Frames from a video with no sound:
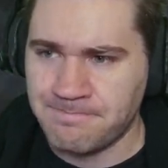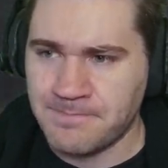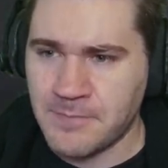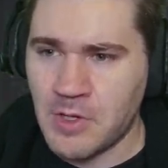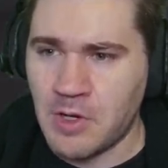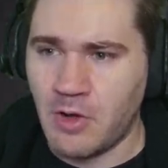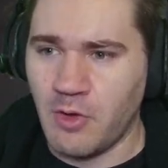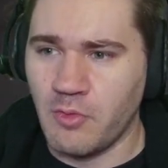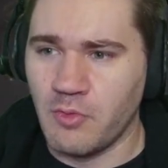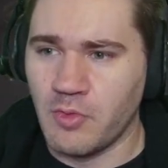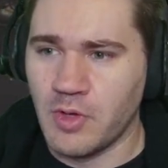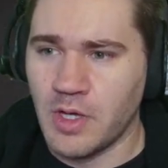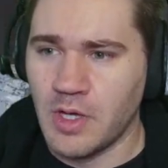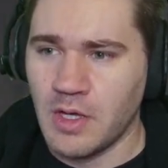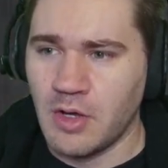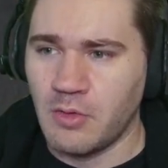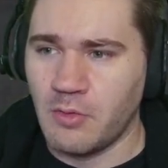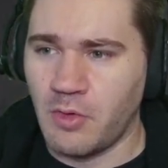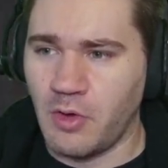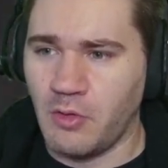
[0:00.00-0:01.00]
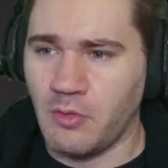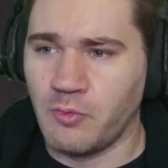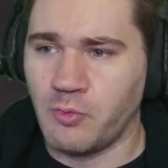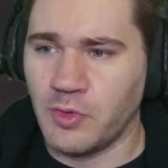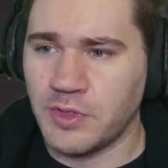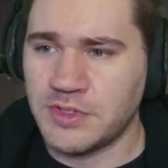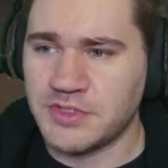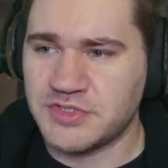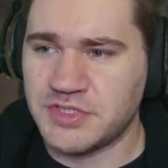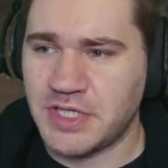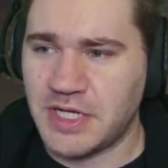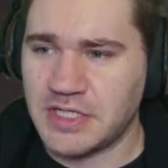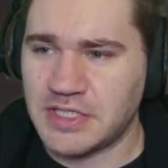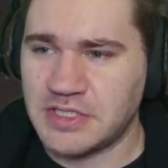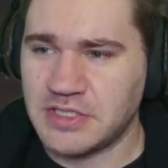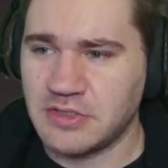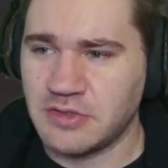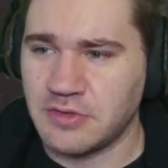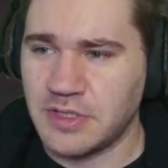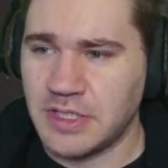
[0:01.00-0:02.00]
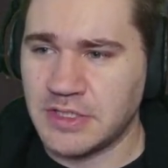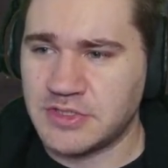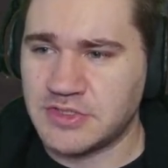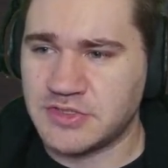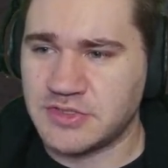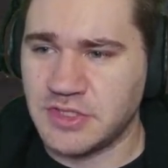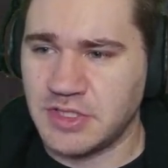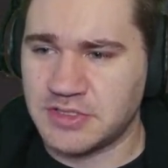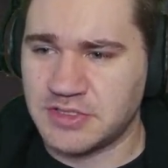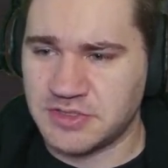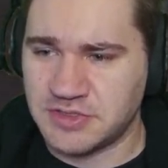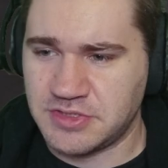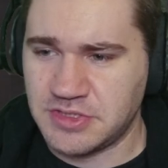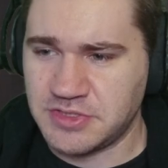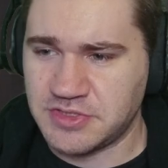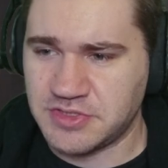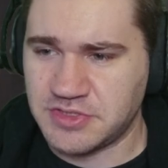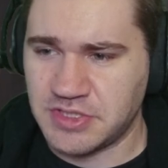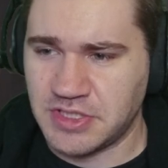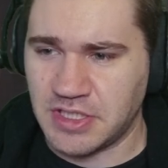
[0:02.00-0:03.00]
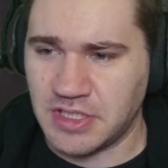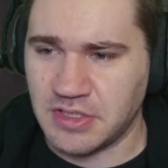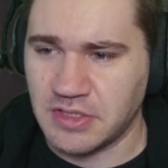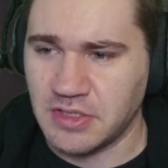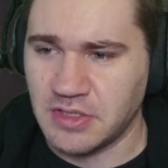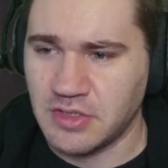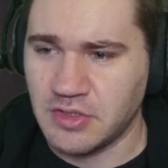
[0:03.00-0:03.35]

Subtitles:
Oh, what is that I hear? It's this thing.